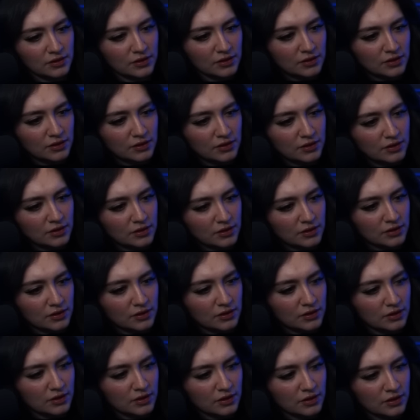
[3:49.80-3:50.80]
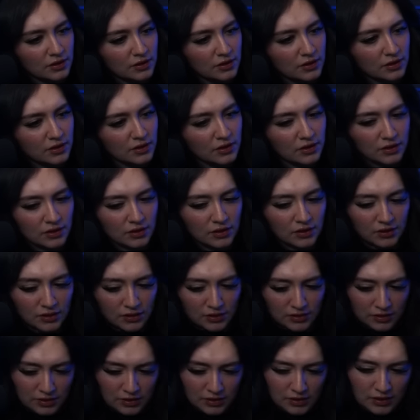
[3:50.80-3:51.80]

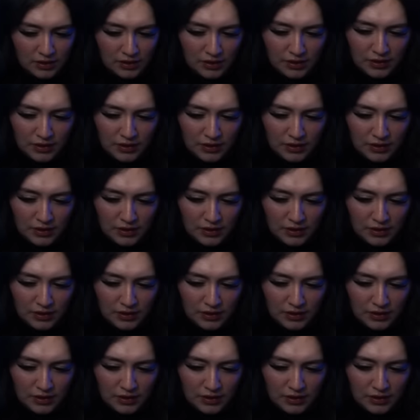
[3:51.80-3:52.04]
This person isn't speaking.